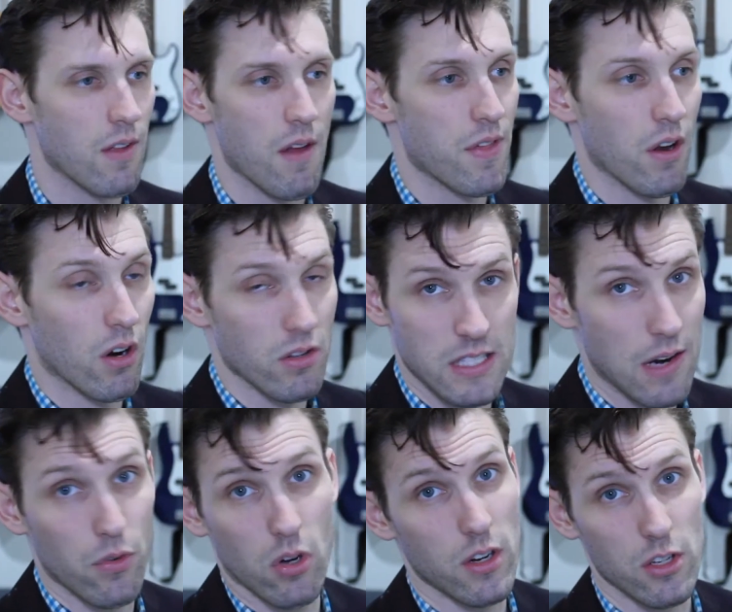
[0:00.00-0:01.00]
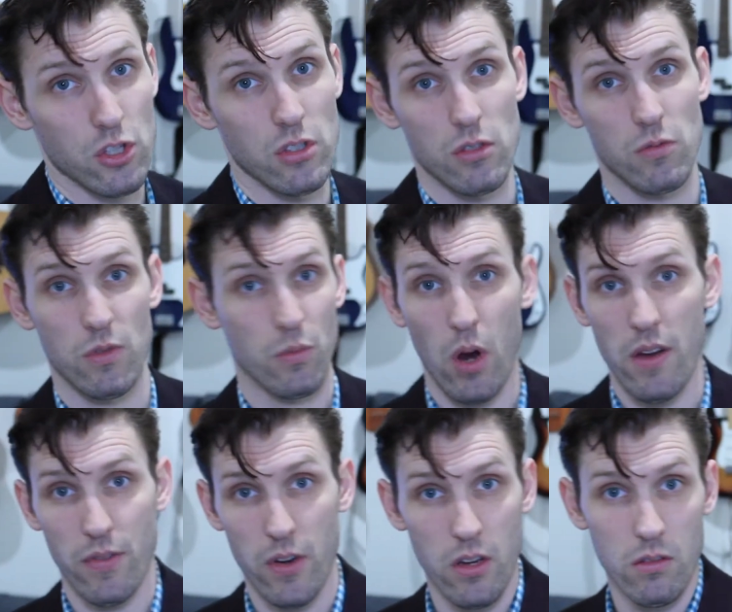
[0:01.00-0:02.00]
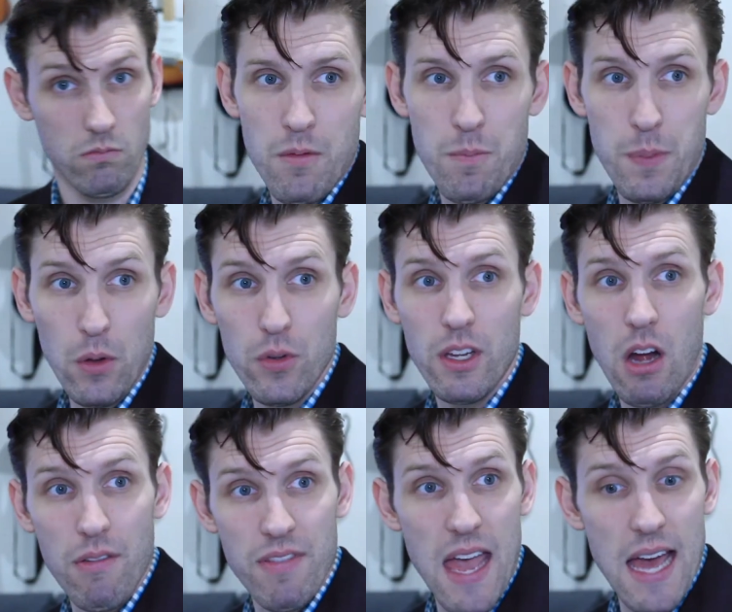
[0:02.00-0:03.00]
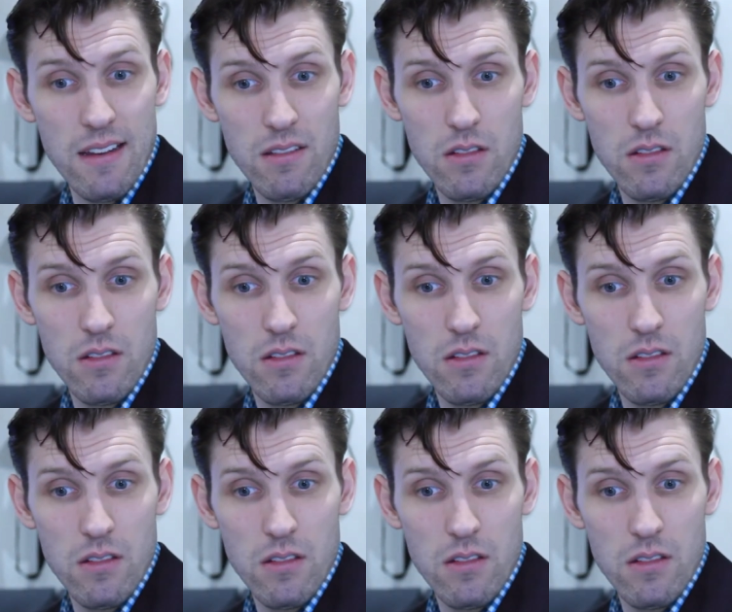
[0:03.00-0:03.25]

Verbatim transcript: if there are several auditions right for you. Building off that,